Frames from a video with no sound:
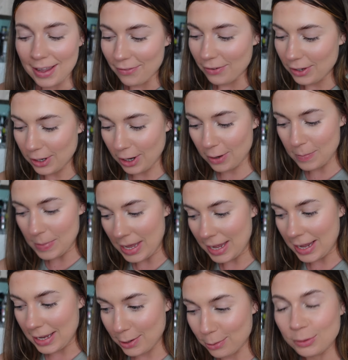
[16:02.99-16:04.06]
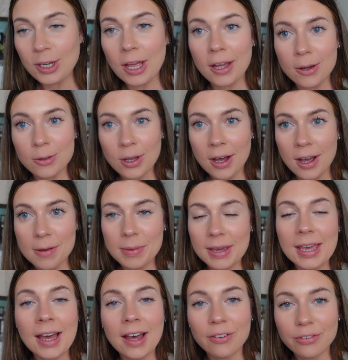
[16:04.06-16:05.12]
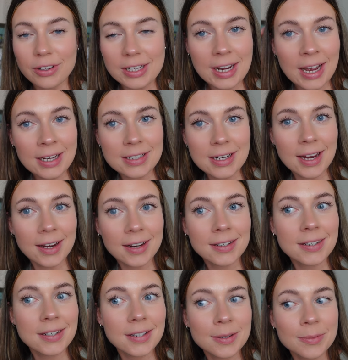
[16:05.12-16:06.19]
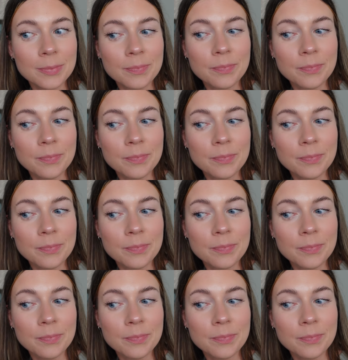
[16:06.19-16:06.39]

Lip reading: If you know me, you'll know that I'm a caffeine addict.